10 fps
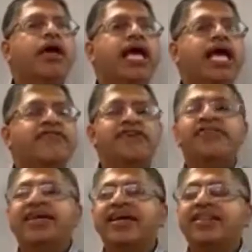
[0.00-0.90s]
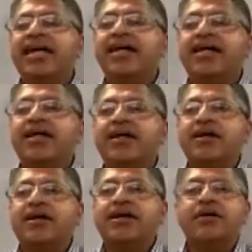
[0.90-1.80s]
everything that
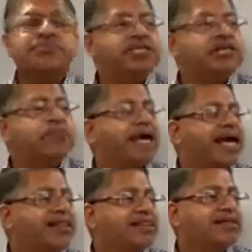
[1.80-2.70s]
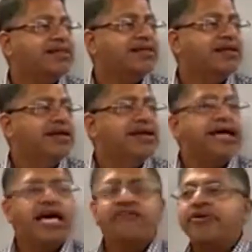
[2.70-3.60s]
comes in your path,
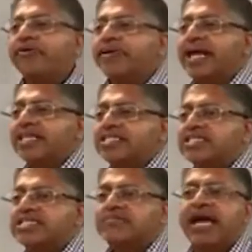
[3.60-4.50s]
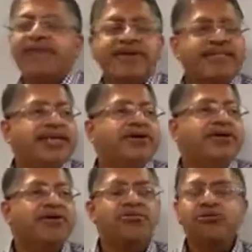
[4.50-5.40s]
every relationship, everything that you
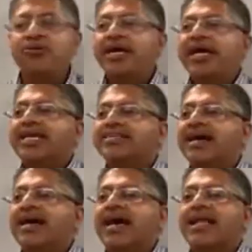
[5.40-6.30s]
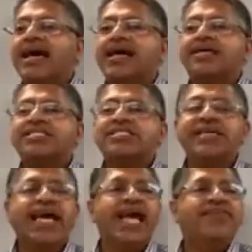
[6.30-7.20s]
go through, is
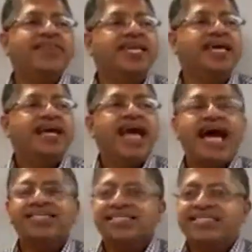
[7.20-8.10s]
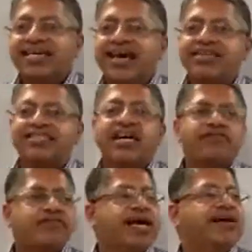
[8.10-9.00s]
see everything as a test
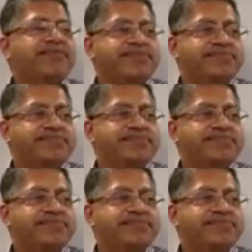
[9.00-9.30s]
from heaven.